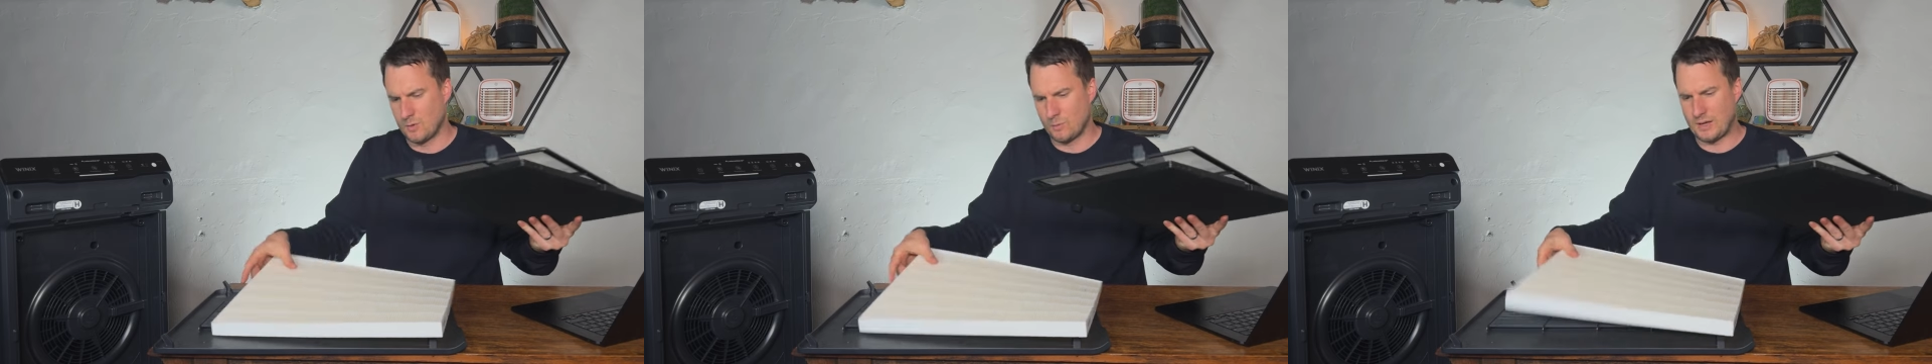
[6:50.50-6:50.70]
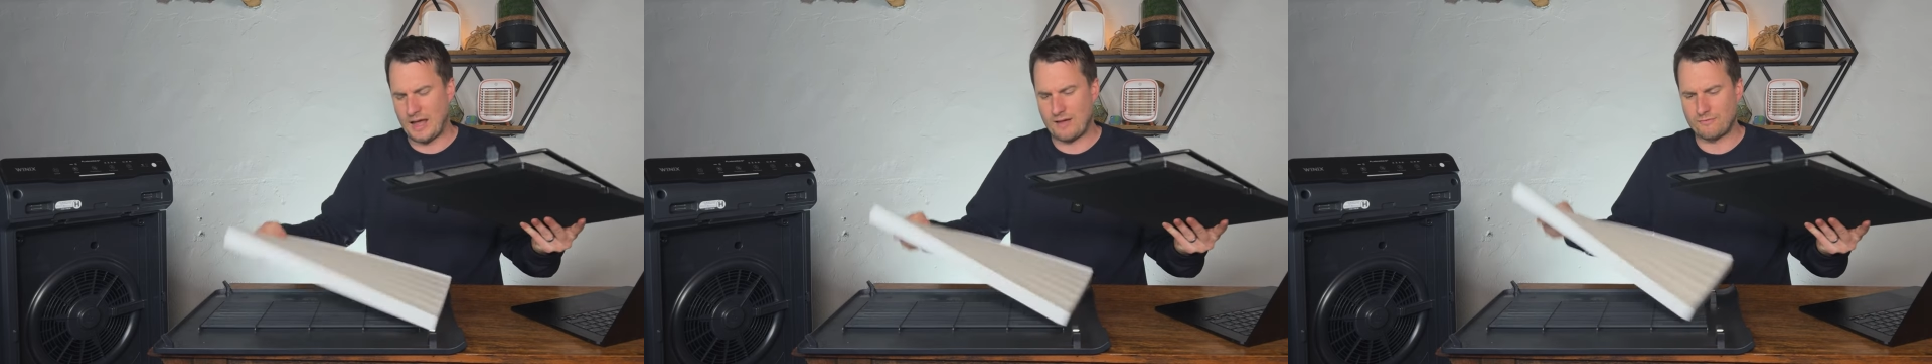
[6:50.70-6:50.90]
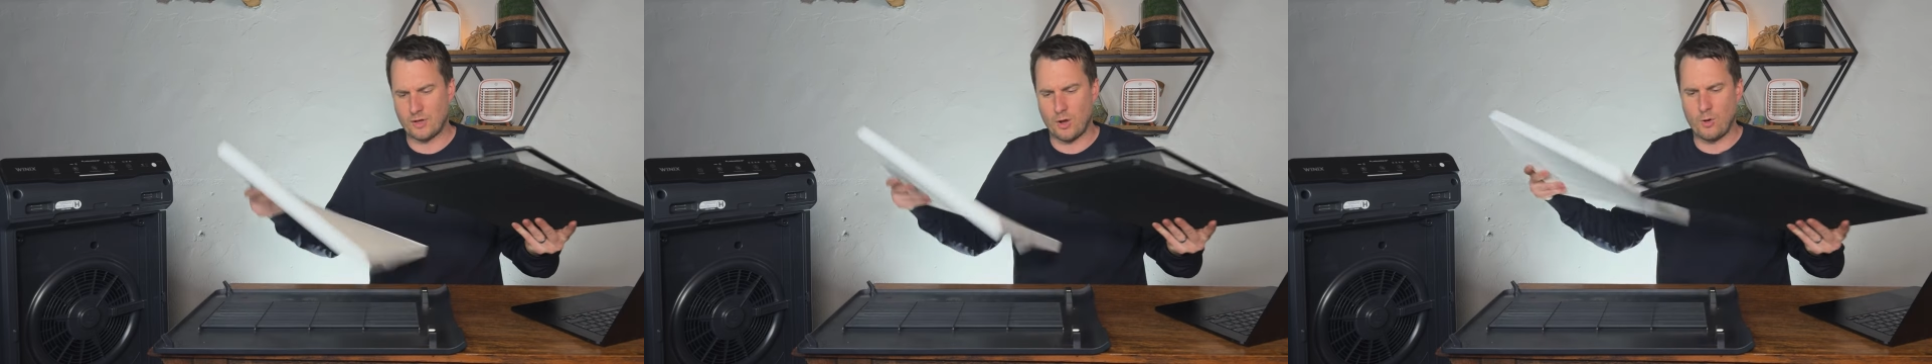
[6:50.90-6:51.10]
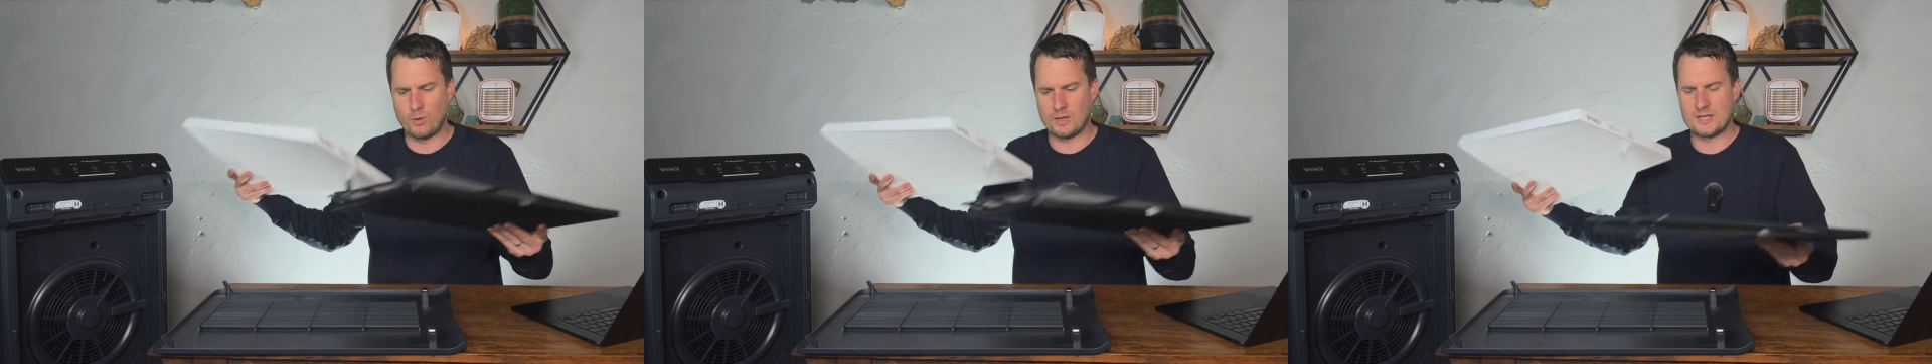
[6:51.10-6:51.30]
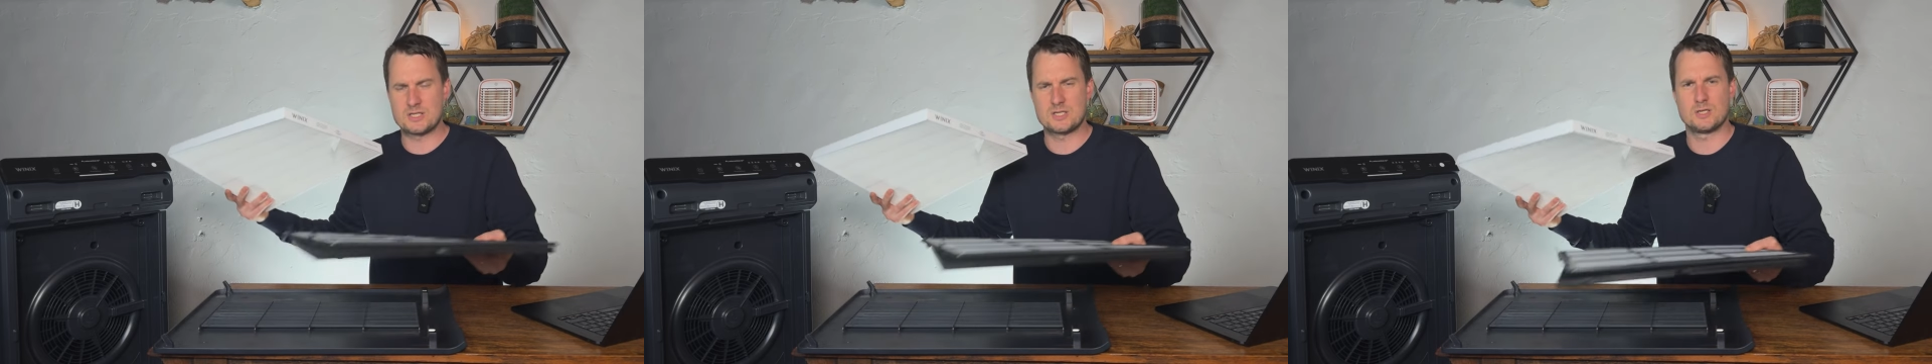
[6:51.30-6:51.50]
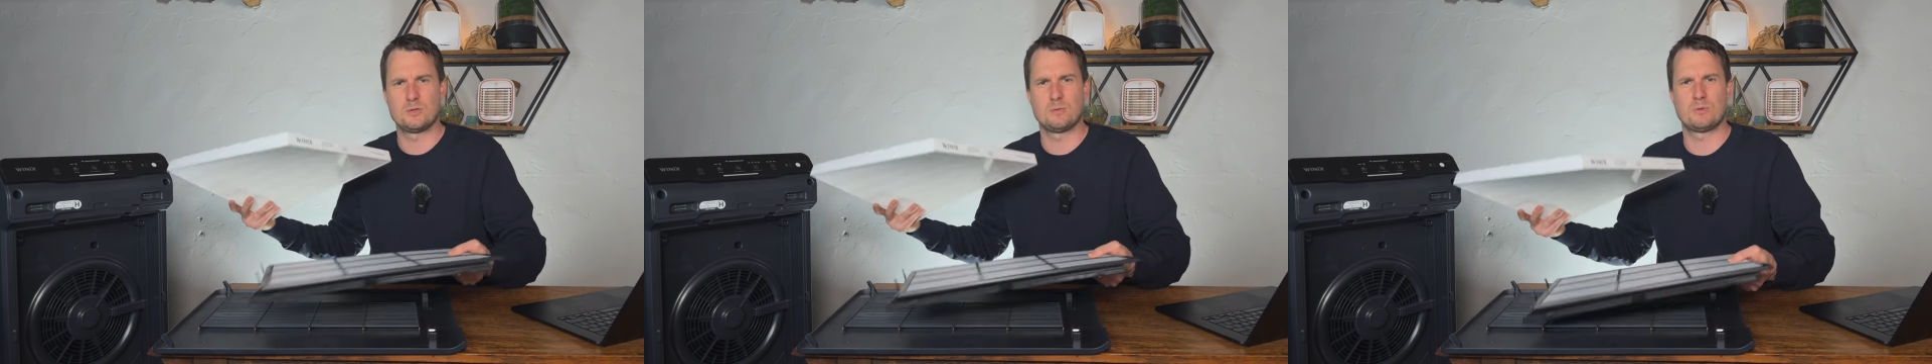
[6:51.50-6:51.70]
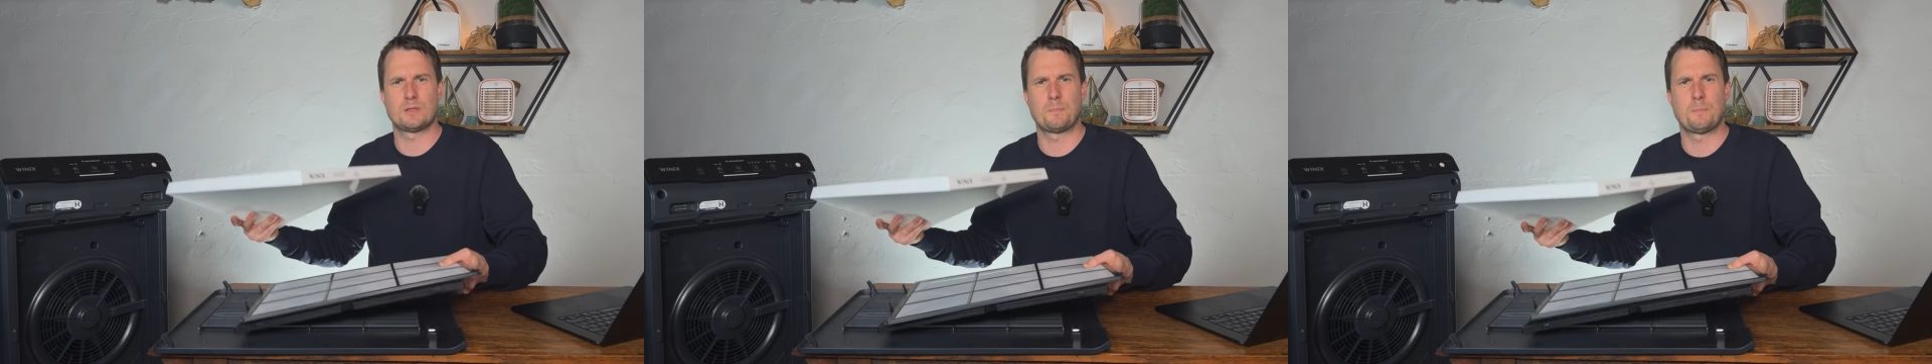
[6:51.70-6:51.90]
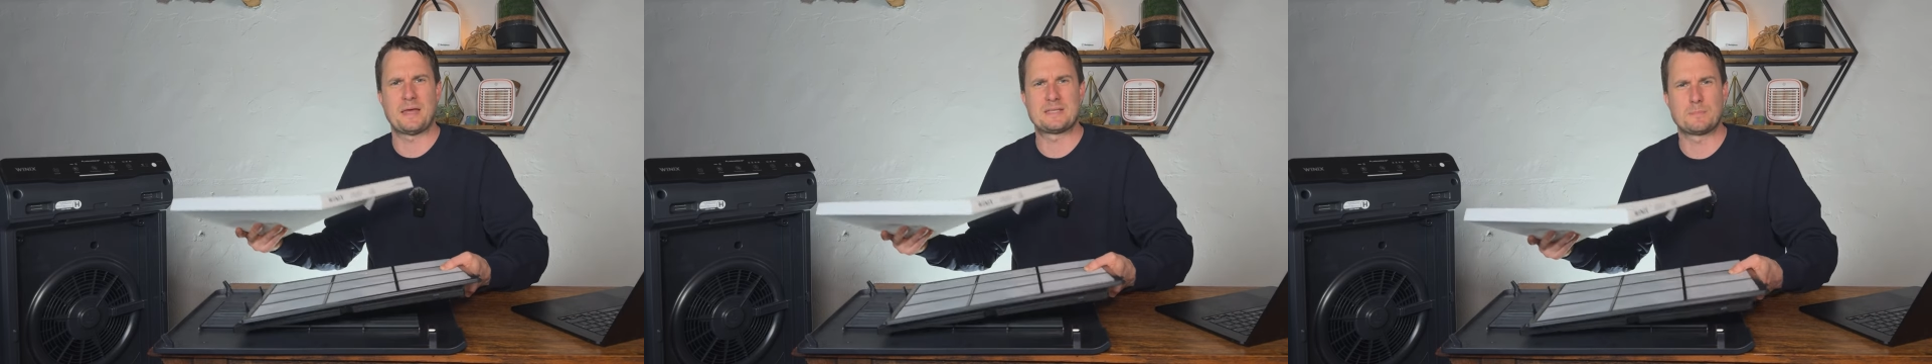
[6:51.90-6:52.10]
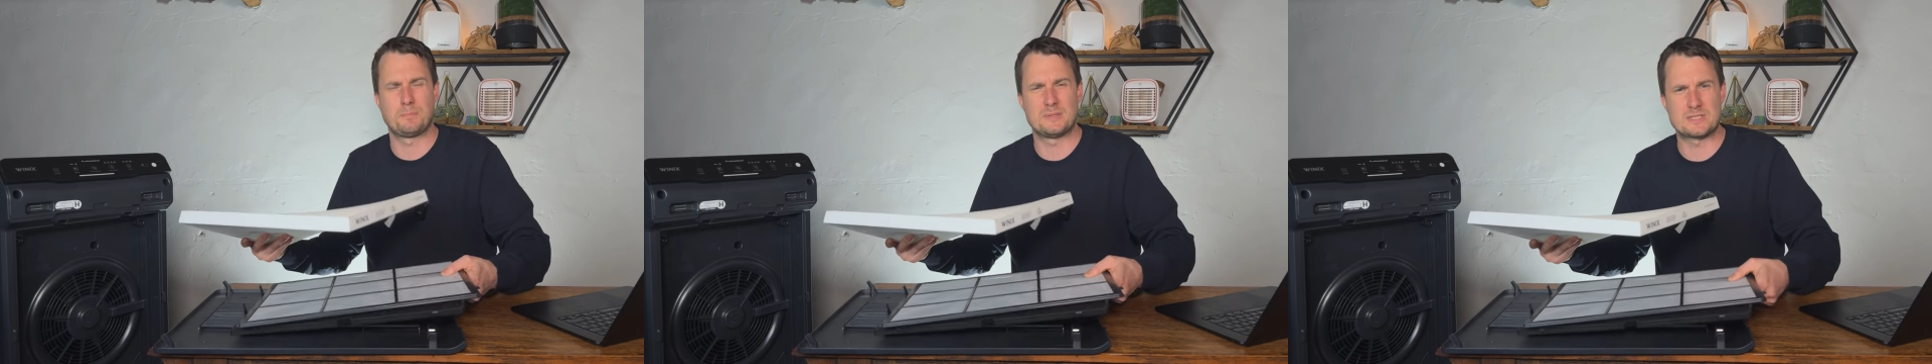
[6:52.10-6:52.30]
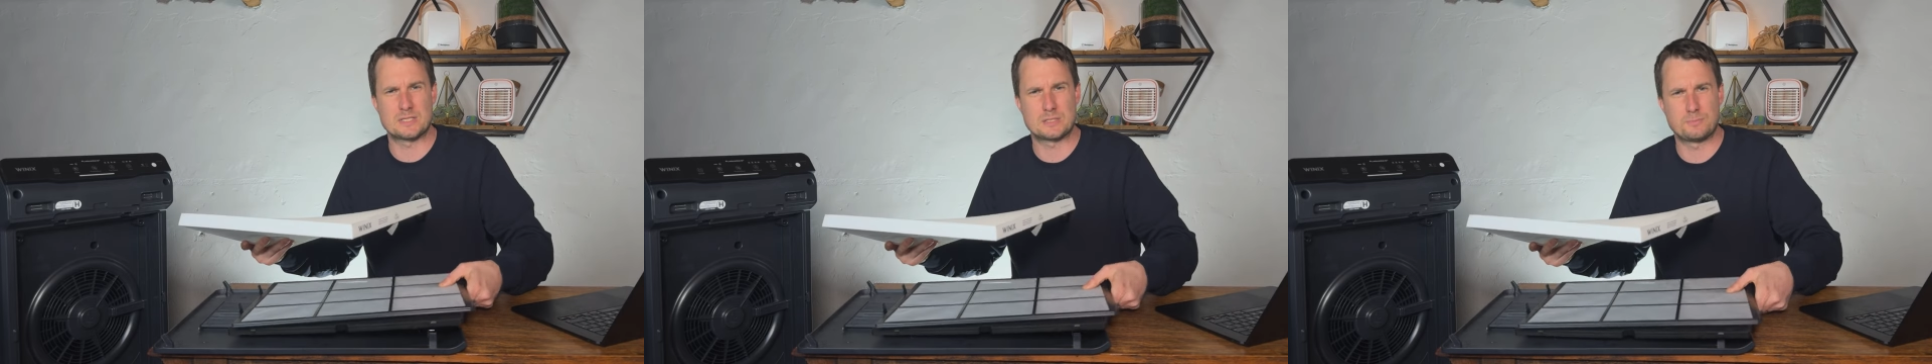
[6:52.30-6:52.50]
we have the whole issue with the Better
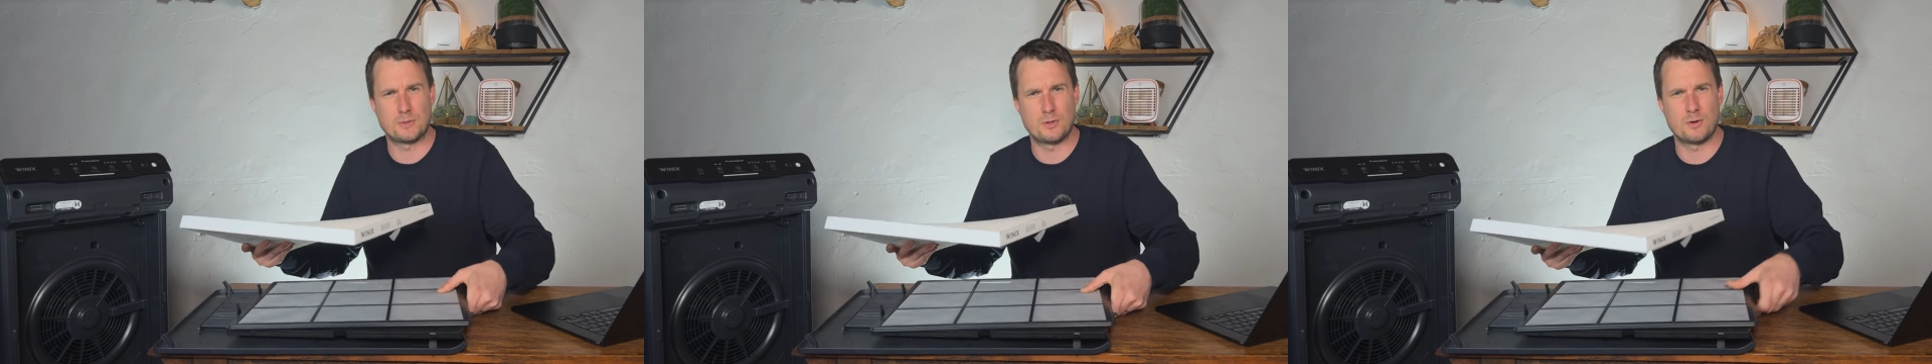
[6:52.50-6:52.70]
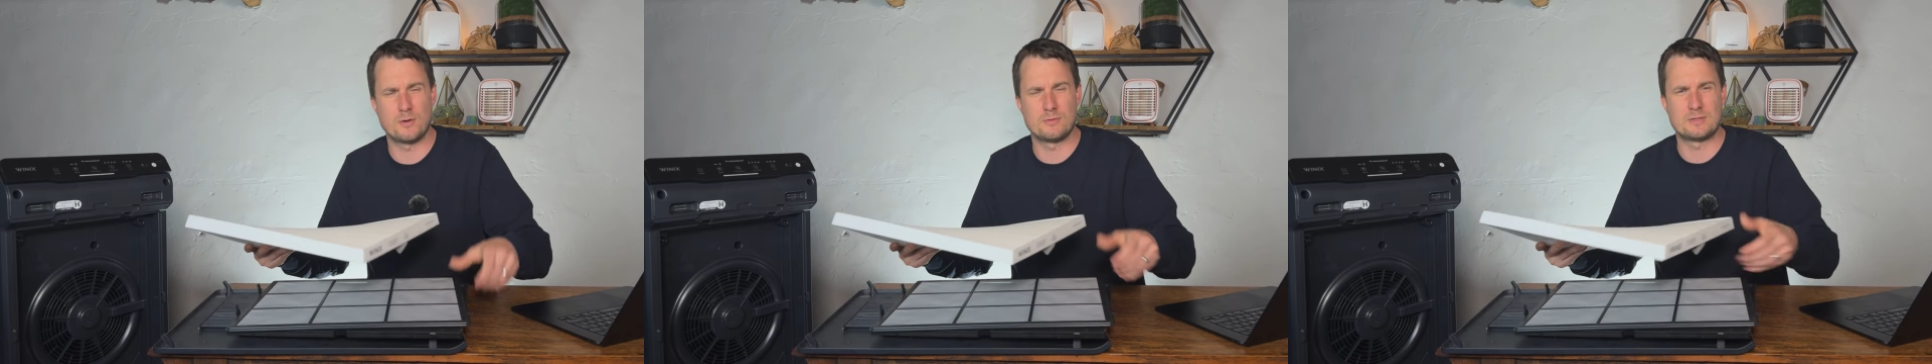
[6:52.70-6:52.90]
Business Bureau,